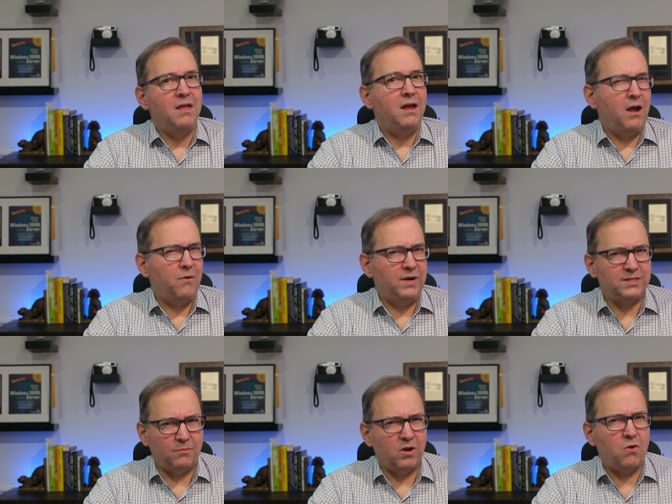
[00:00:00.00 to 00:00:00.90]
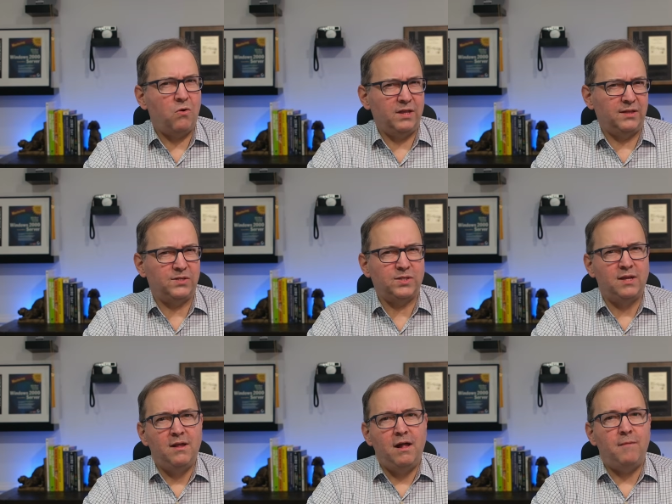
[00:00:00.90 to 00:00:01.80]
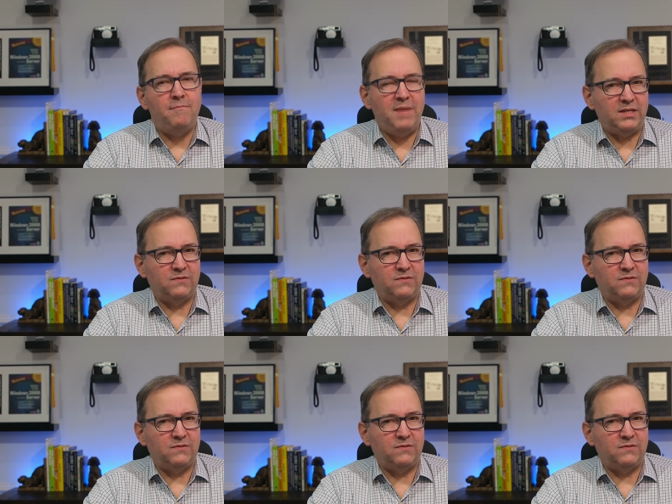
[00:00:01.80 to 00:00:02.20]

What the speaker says: Oh, and as I'm recording this, a massive